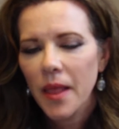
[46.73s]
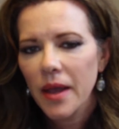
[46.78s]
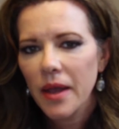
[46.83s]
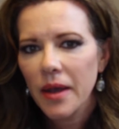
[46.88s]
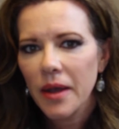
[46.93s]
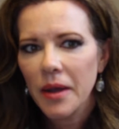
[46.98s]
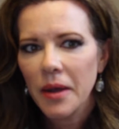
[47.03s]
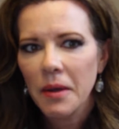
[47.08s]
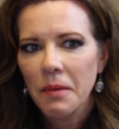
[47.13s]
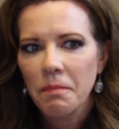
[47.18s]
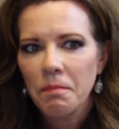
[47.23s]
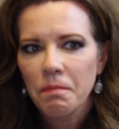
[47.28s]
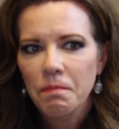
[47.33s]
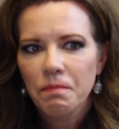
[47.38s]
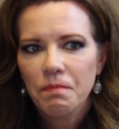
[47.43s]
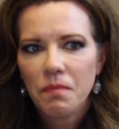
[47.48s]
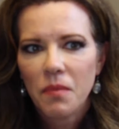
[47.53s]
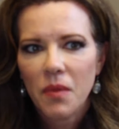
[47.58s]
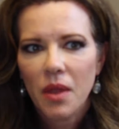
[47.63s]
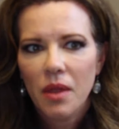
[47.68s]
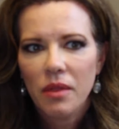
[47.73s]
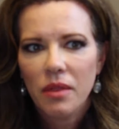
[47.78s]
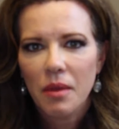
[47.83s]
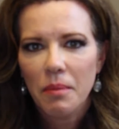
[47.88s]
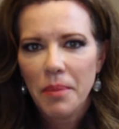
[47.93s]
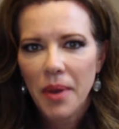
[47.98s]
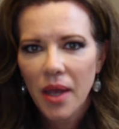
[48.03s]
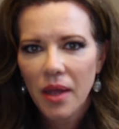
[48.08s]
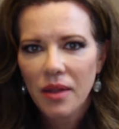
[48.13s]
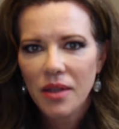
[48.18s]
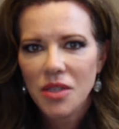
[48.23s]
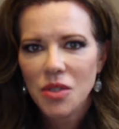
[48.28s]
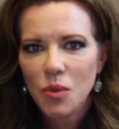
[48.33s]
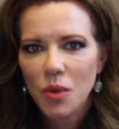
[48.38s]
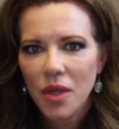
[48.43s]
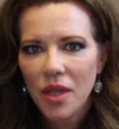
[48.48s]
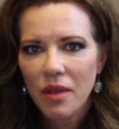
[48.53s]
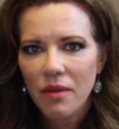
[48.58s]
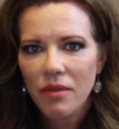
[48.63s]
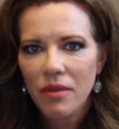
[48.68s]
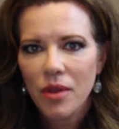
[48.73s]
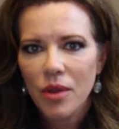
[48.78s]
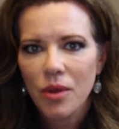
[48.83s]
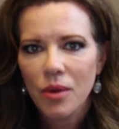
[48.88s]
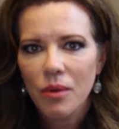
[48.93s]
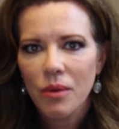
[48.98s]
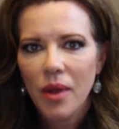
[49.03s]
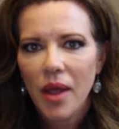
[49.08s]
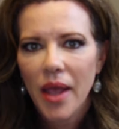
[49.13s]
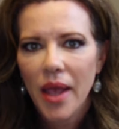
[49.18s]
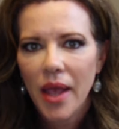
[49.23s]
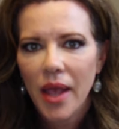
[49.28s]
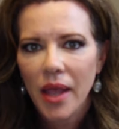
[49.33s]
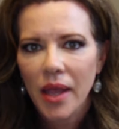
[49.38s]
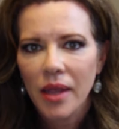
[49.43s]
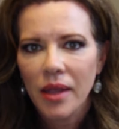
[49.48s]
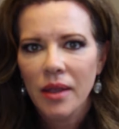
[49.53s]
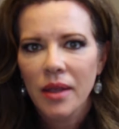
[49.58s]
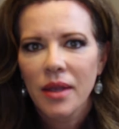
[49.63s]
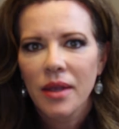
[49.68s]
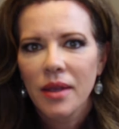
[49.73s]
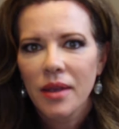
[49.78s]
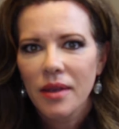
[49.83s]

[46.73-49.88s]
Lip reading: the pellets will give you a